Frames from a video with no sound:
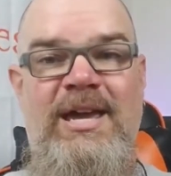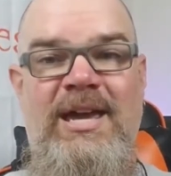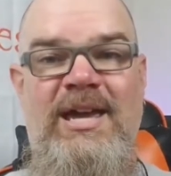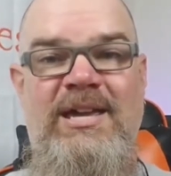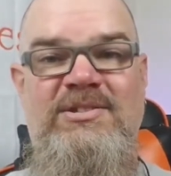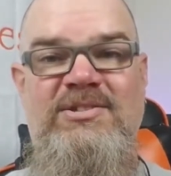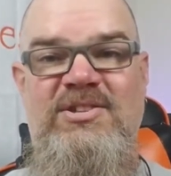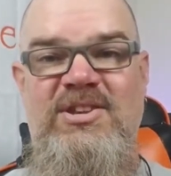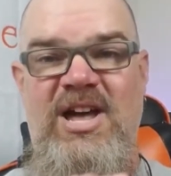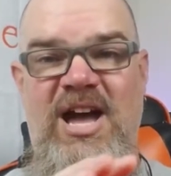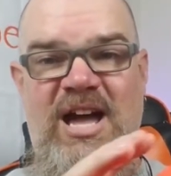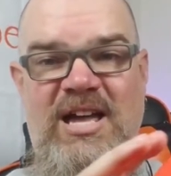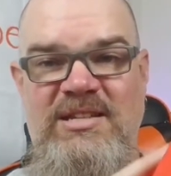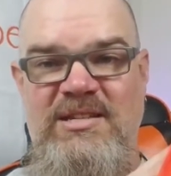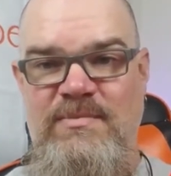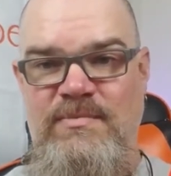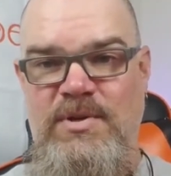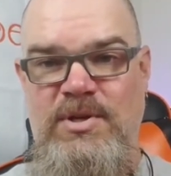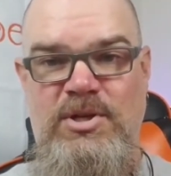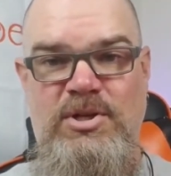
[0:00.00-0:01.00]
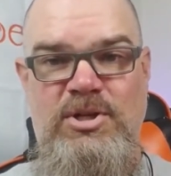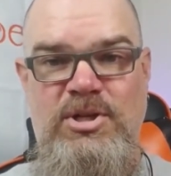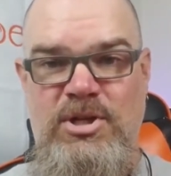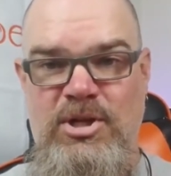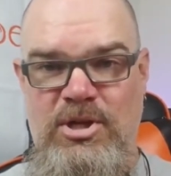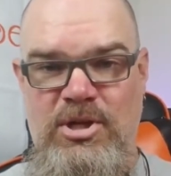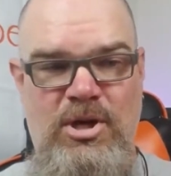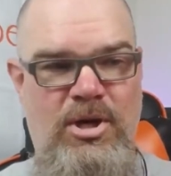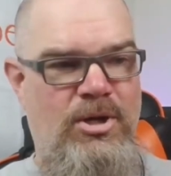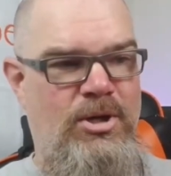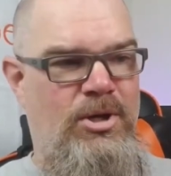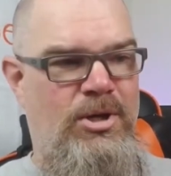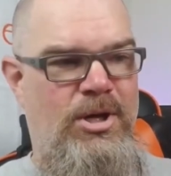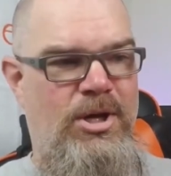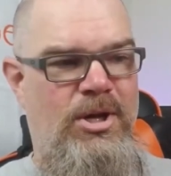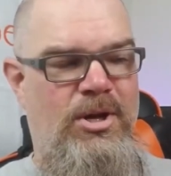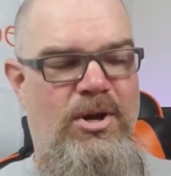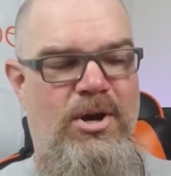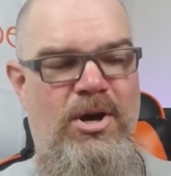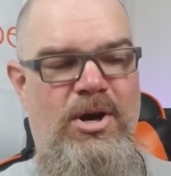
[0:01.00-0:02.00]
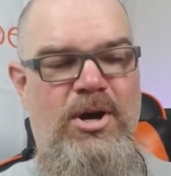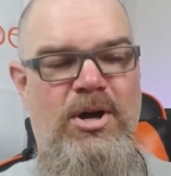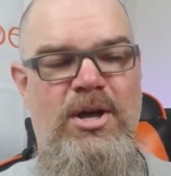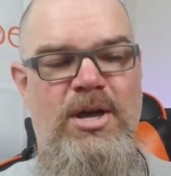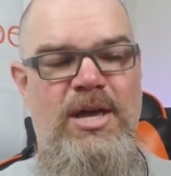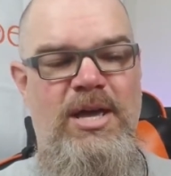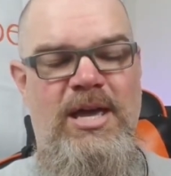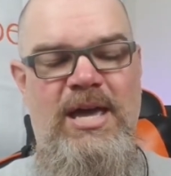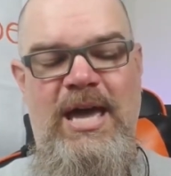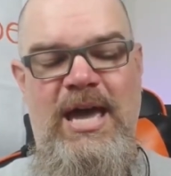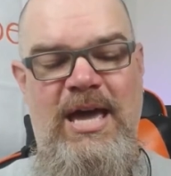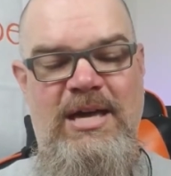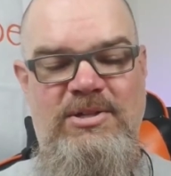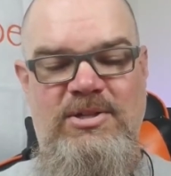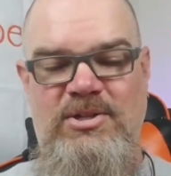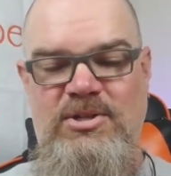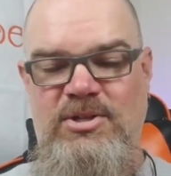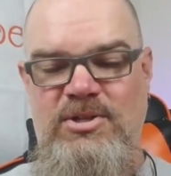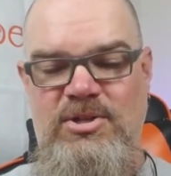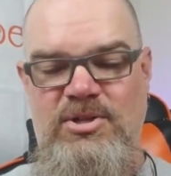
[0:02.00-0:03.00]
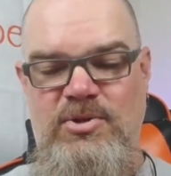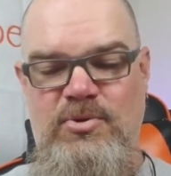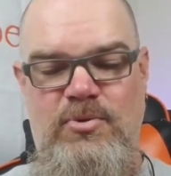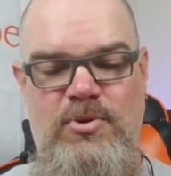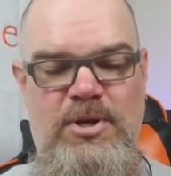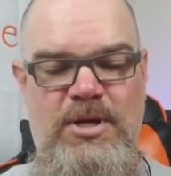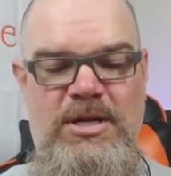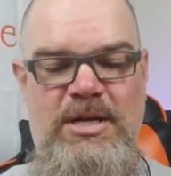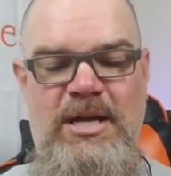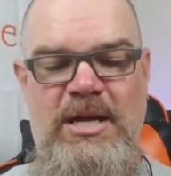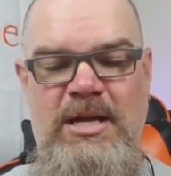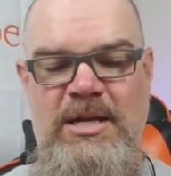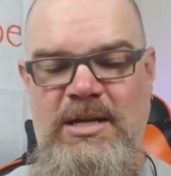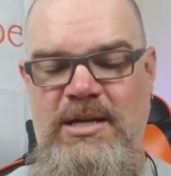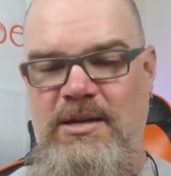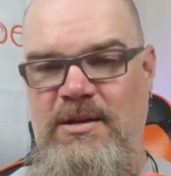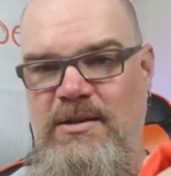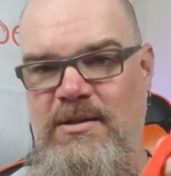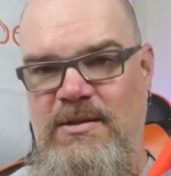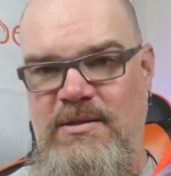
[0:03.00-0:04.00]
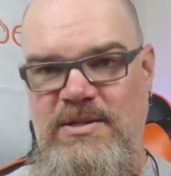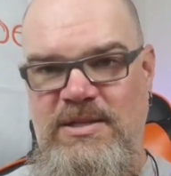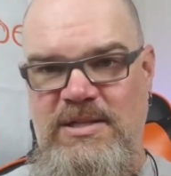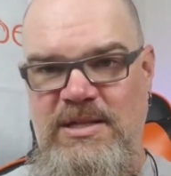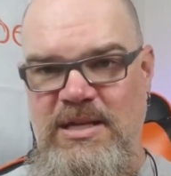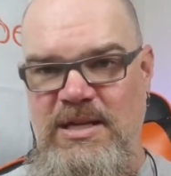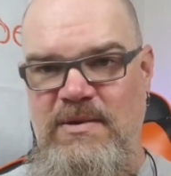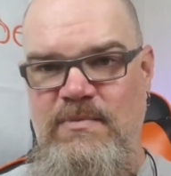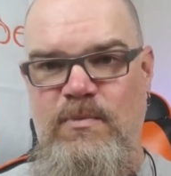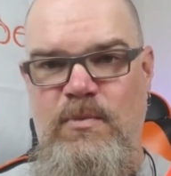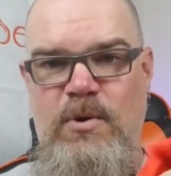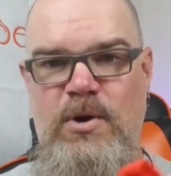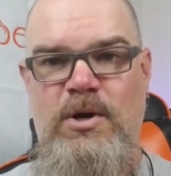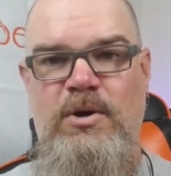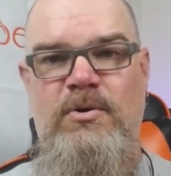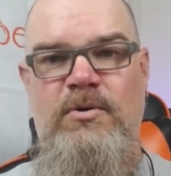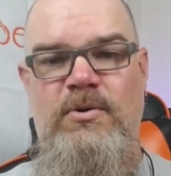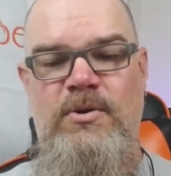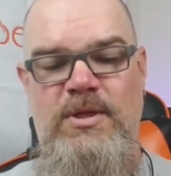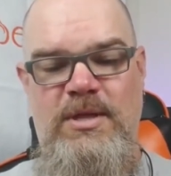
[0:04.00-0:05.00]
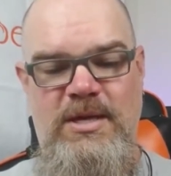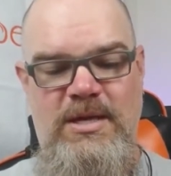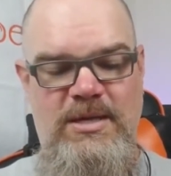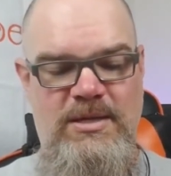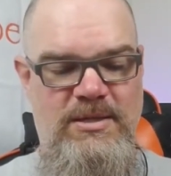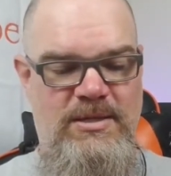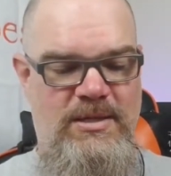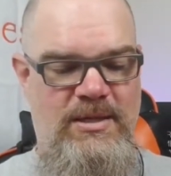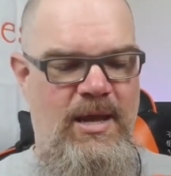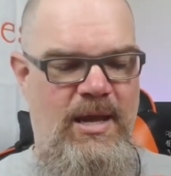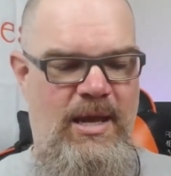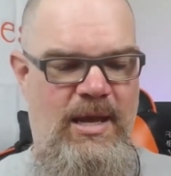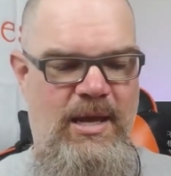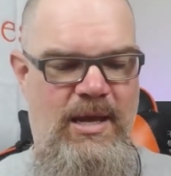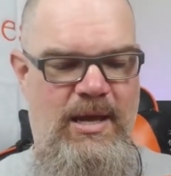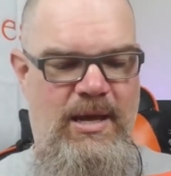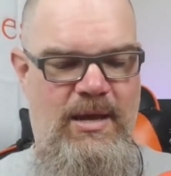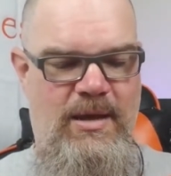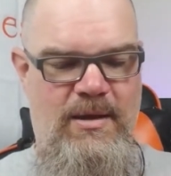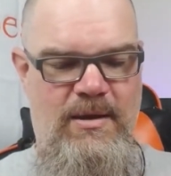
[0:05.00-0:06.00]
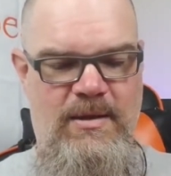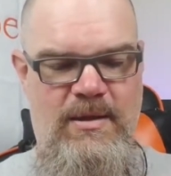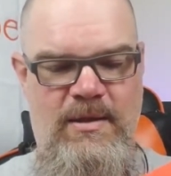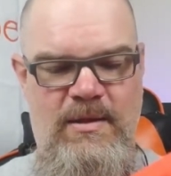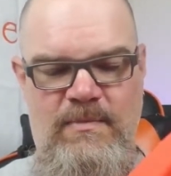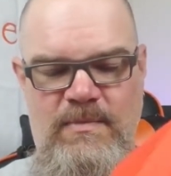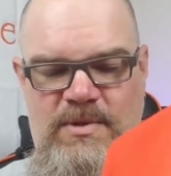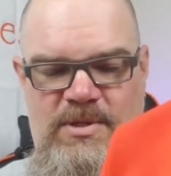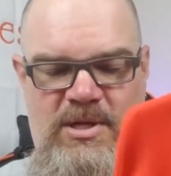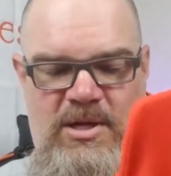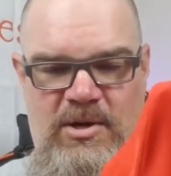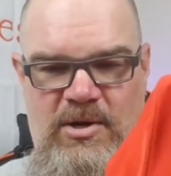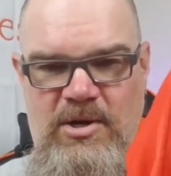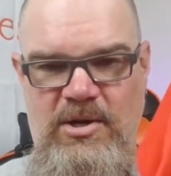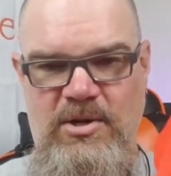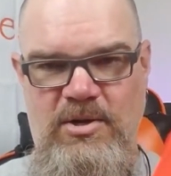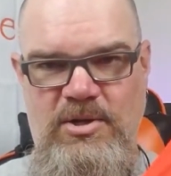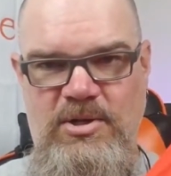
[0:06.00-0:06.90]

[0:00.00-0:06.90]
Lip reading: has not diminished the color at all, hasn't destroyed any of the seam work on these, and the material